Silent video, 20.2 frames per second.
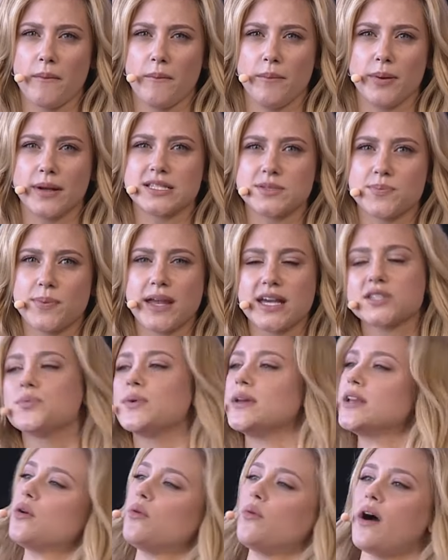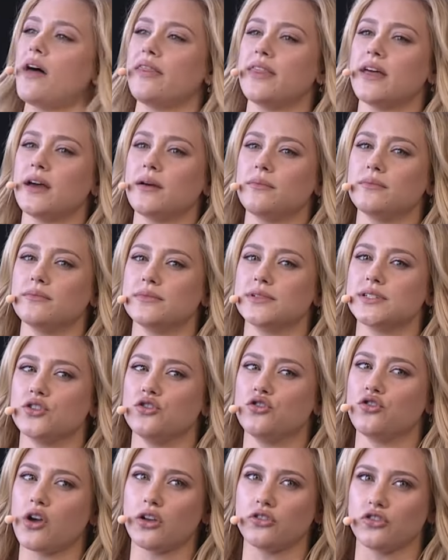But it's because we don't want them to
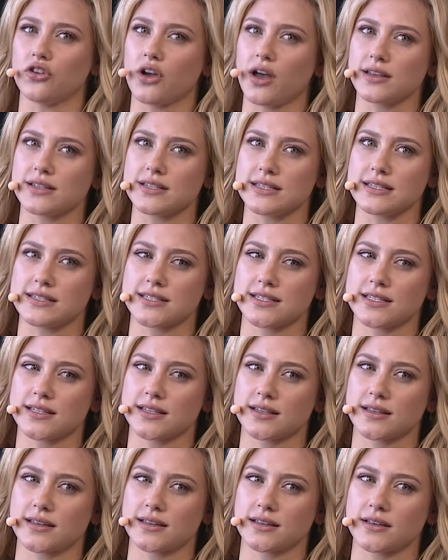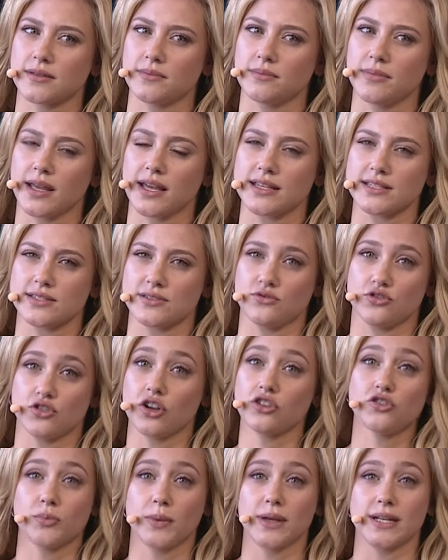judge us. Because
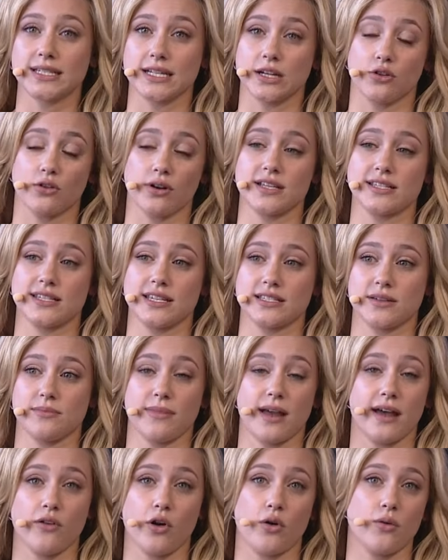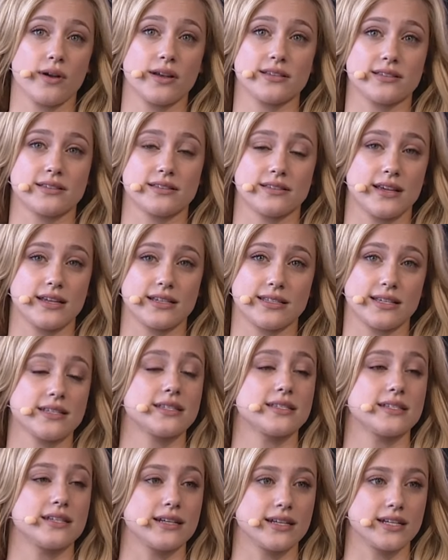judgment and criticism have always
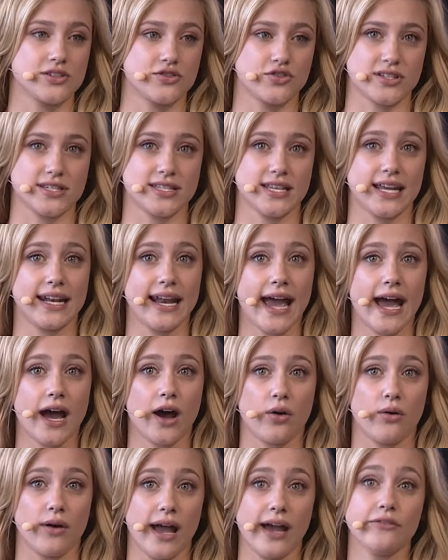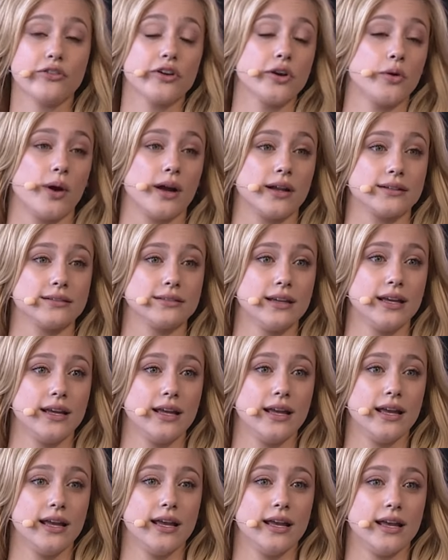existed. It's just that now everyone
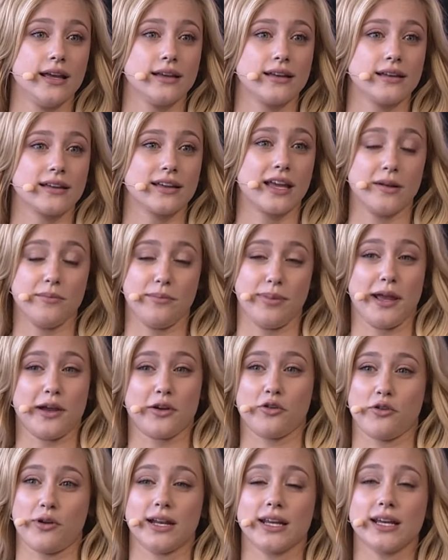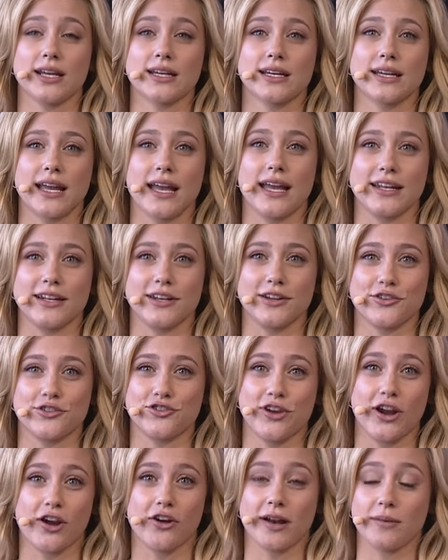can be a critic and
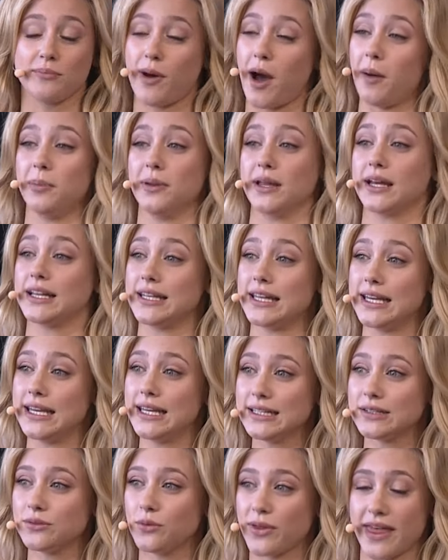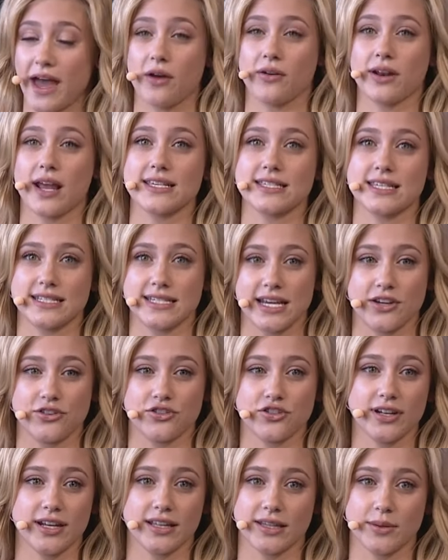share it publicly without
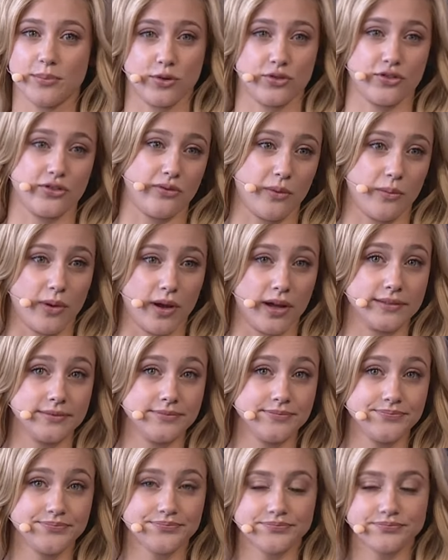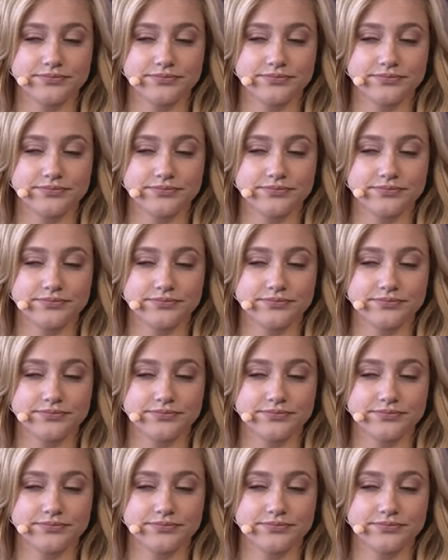hesitation at the push of a button.